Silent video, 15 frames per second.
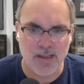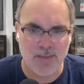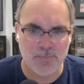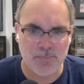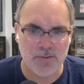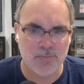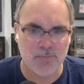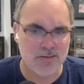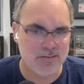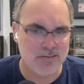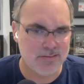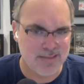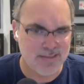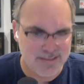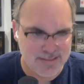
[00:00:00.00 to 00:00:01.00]
happened, but
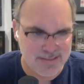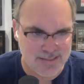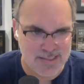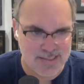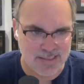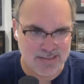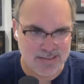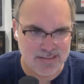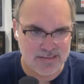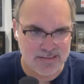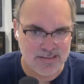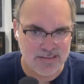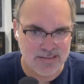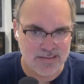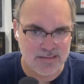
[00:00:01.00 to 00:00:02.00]
it doesn't.
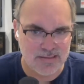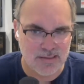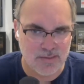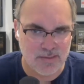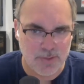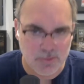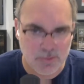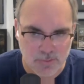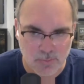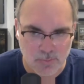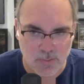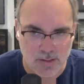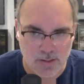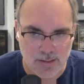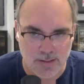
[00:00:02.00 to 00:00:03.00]
And we don't know
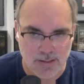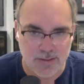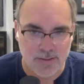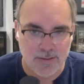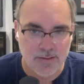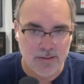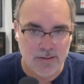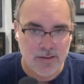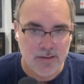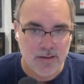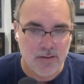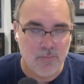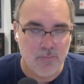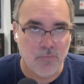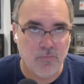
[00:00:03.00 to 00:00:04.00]
why.
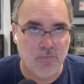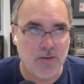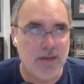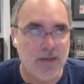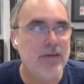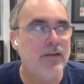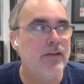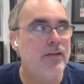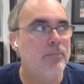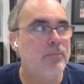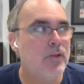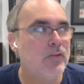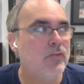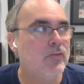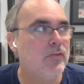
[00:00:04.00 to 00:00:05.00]
And finally,
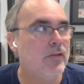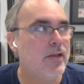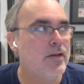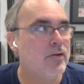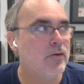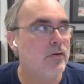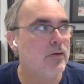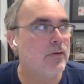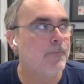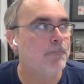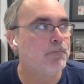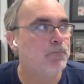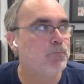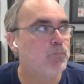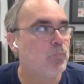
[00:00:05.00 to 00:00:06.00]
months later,
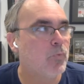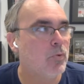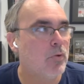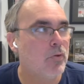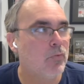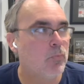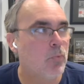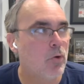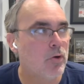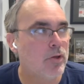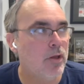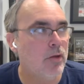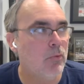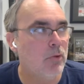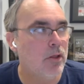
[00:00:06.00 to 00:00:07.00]
was
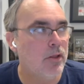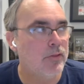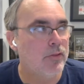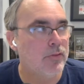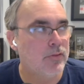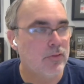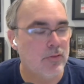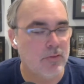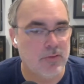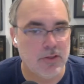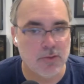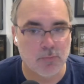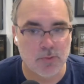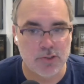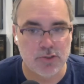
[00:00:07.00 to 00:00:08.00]
working with
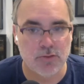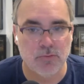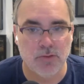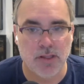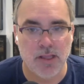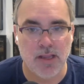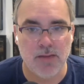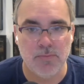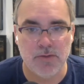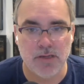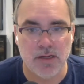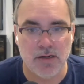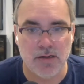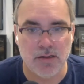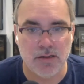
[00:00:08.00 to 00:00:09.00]
the original game
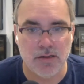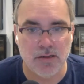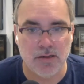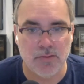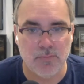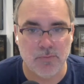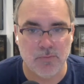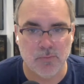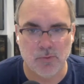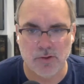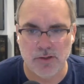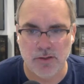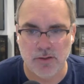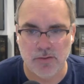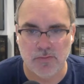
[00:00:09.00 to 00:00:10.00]
data and was
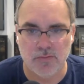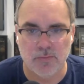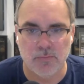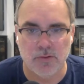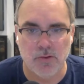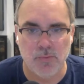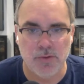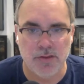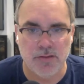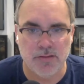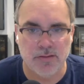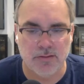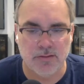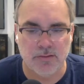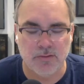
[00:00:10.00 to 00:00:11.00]
working on some loading
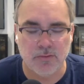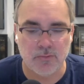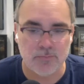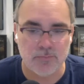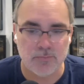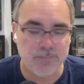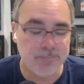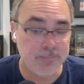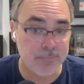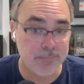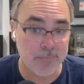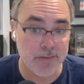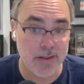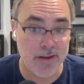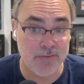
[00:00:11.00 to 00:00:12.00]
things.
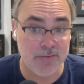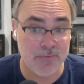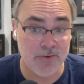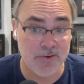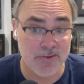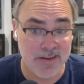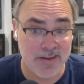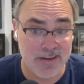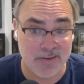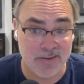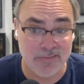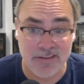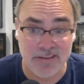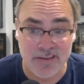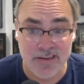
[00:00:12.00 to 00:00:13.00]
And I figured it
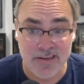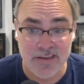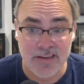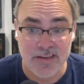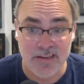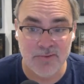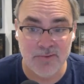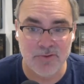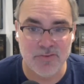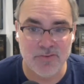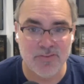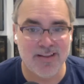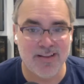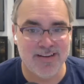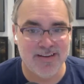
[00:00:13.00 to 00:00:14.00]
out. It was
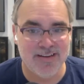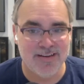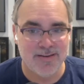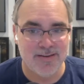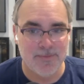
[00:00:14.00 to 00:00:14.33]
that